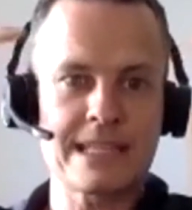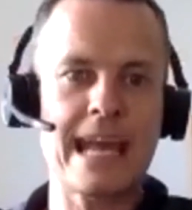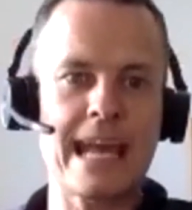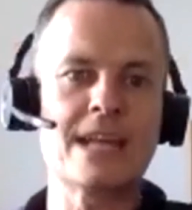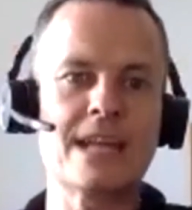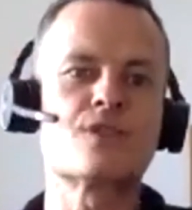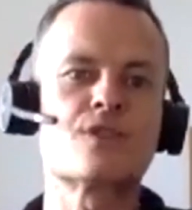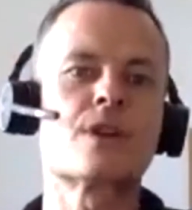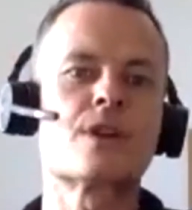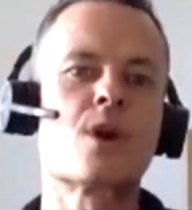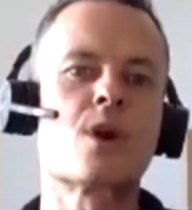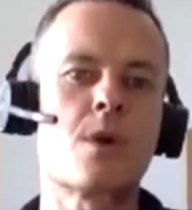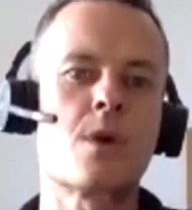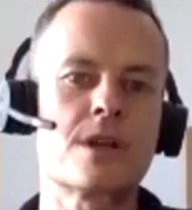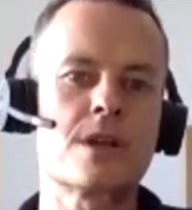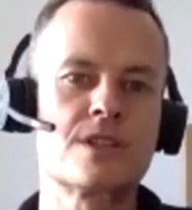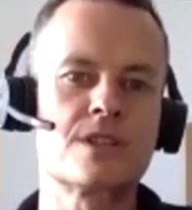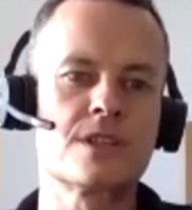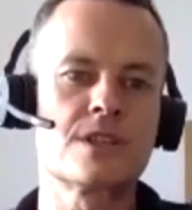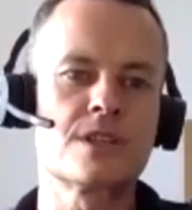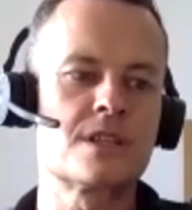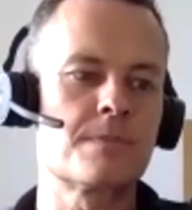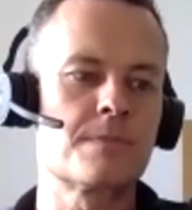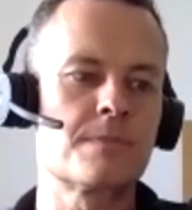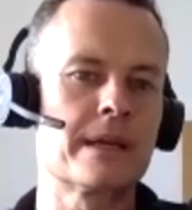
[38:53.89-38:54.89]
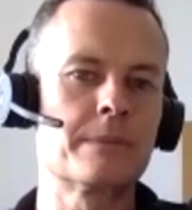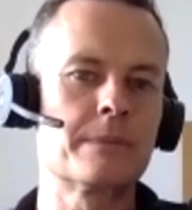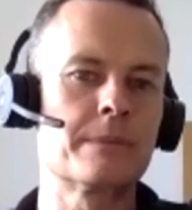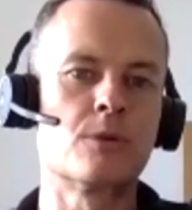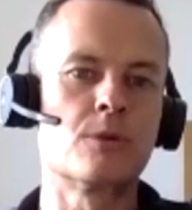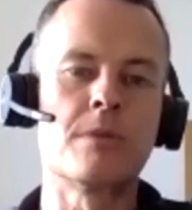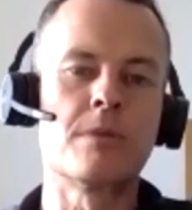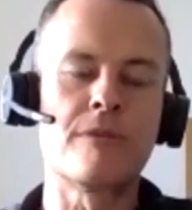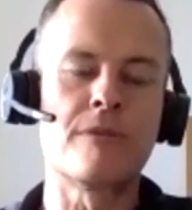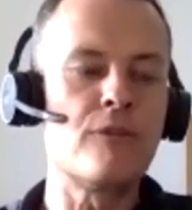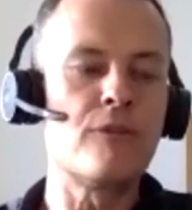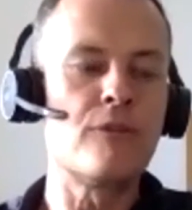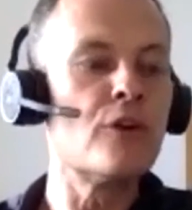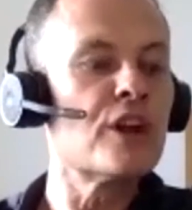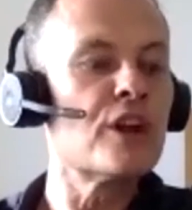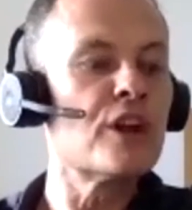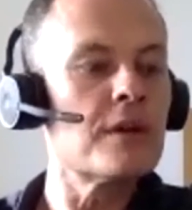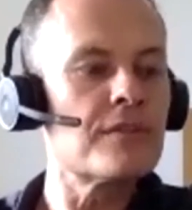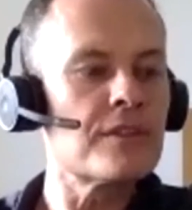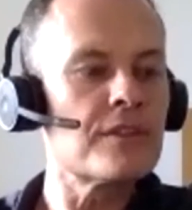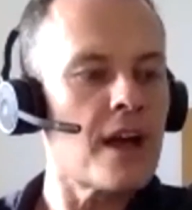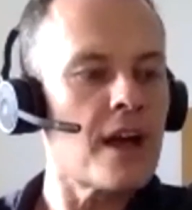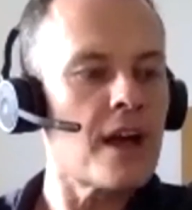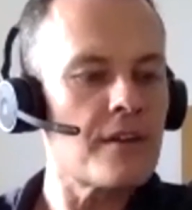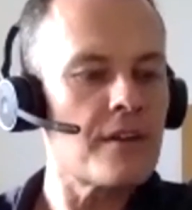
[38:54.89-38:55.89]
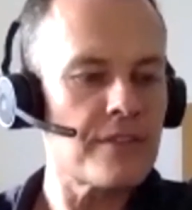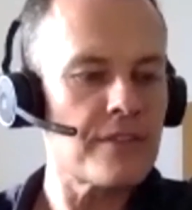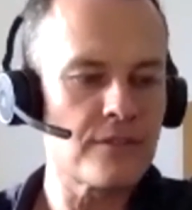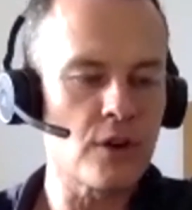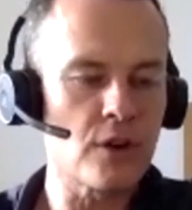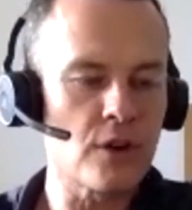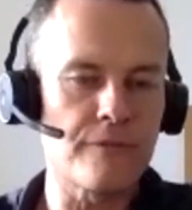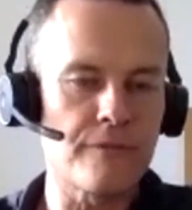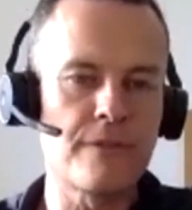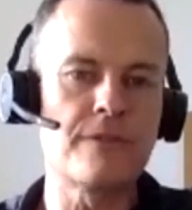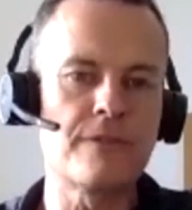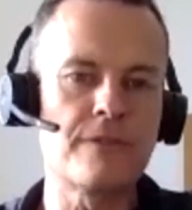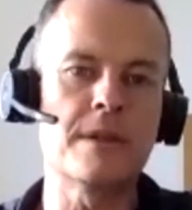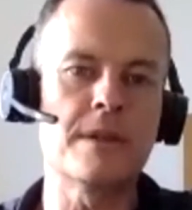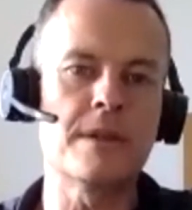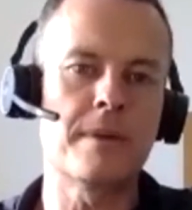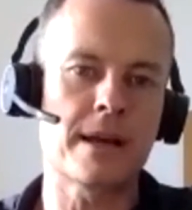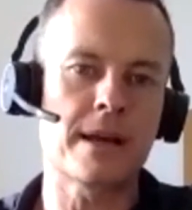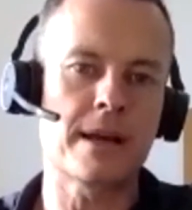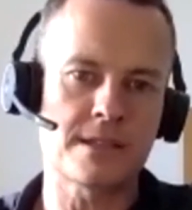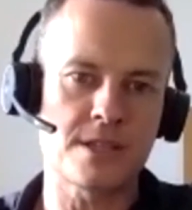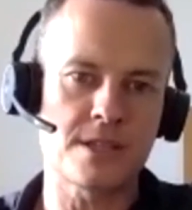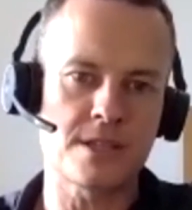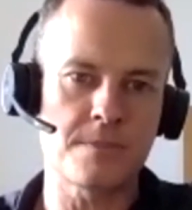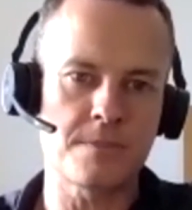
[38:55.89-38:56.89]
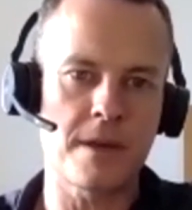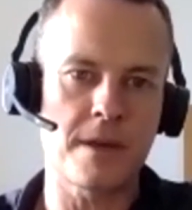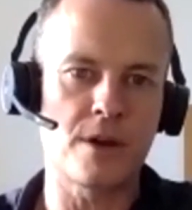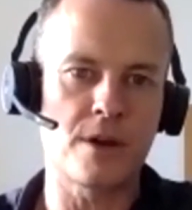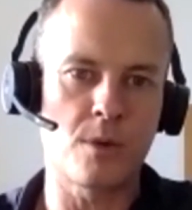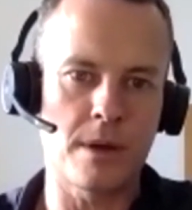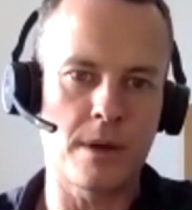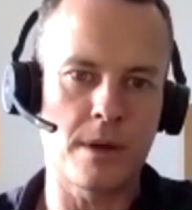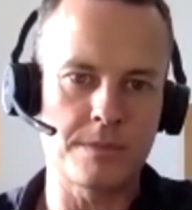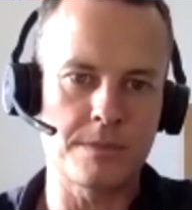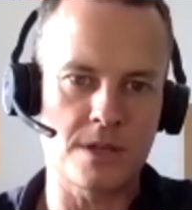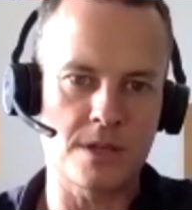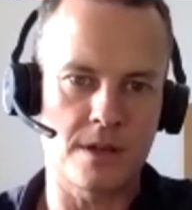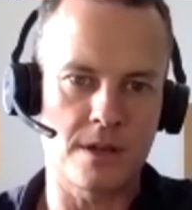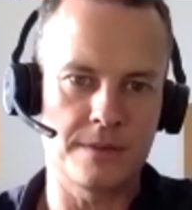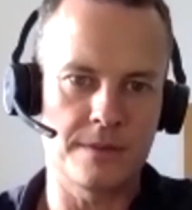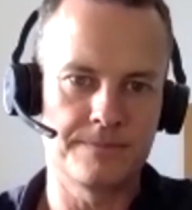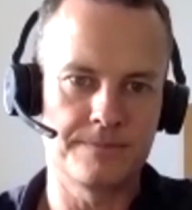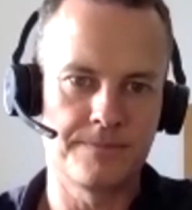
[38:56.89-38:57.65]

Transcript: answering questions to people before you even know if they've got $50 to spend on a website,